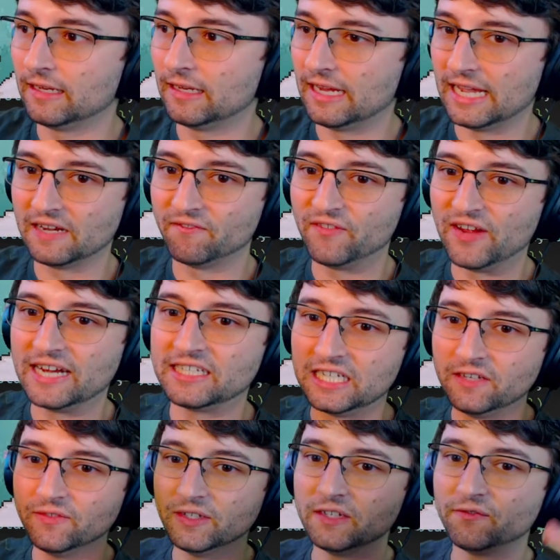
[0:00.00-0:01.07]
And in fact,
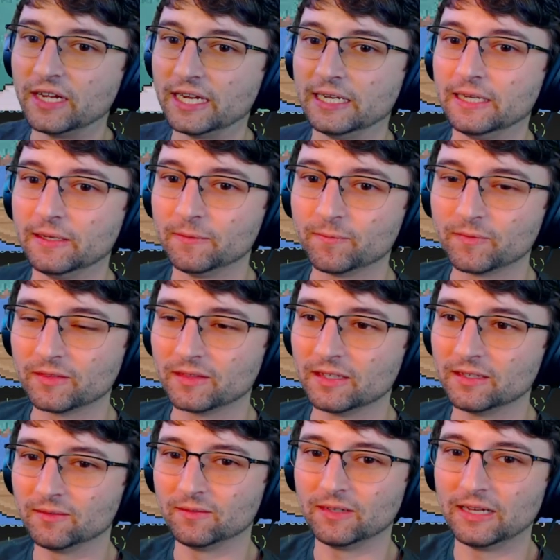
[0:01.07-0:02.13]
even if I
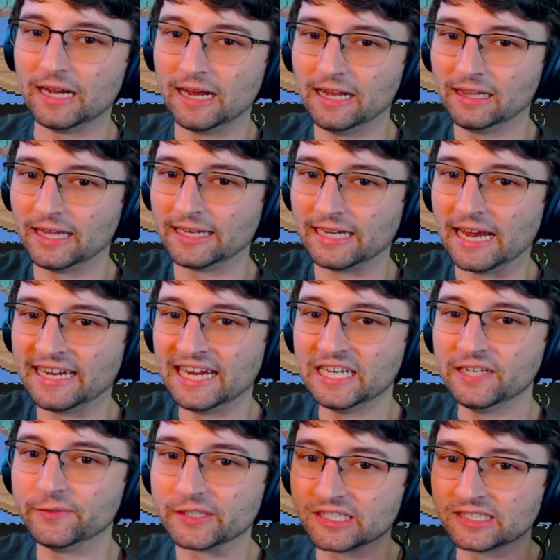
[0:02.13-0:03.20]
can't
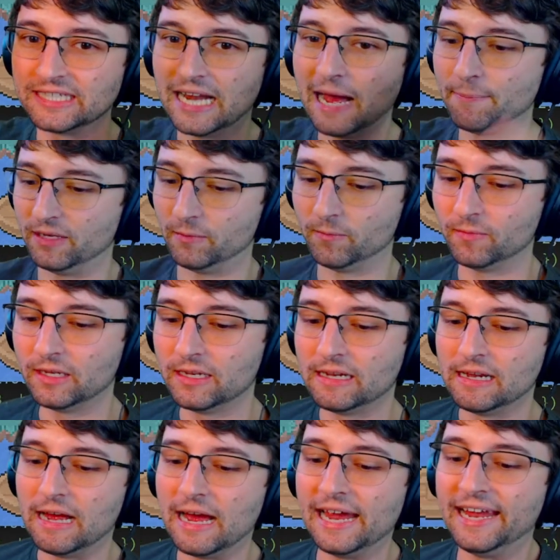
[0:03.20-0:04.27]
even stop him.
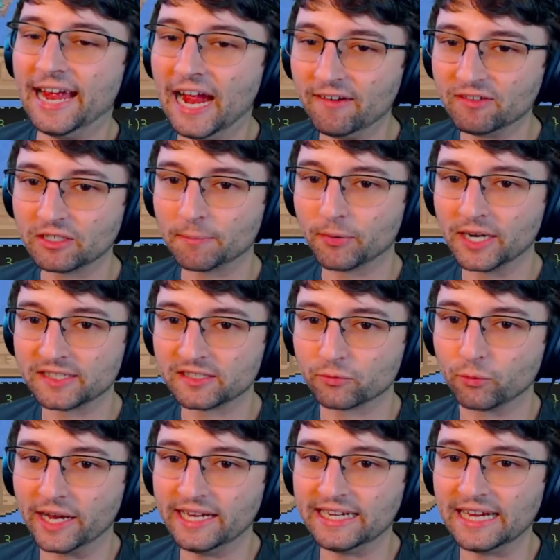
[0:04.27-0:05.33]
I have to press
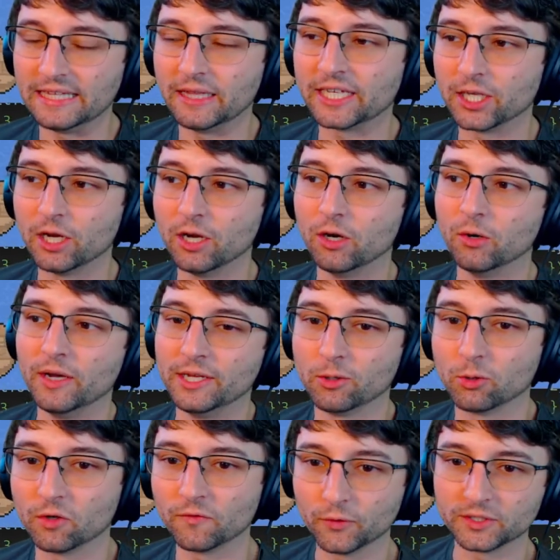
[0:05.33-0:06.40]
right and let go in
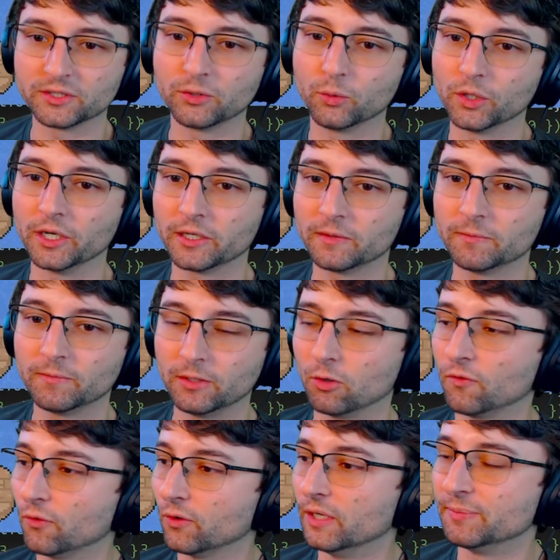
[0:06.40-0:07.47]
order for it to work, in
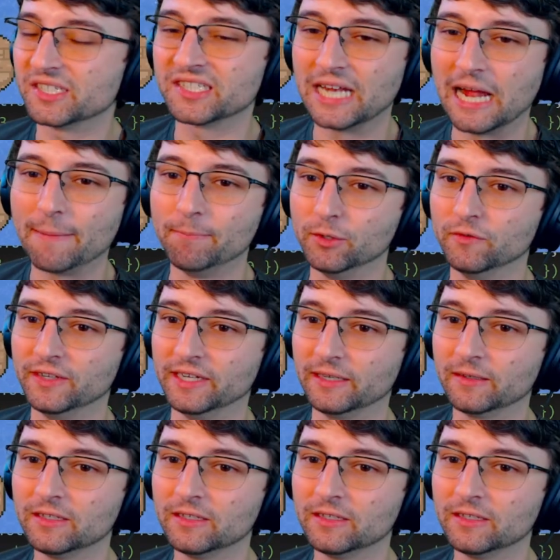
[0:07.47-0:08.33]
order for him to stop moving.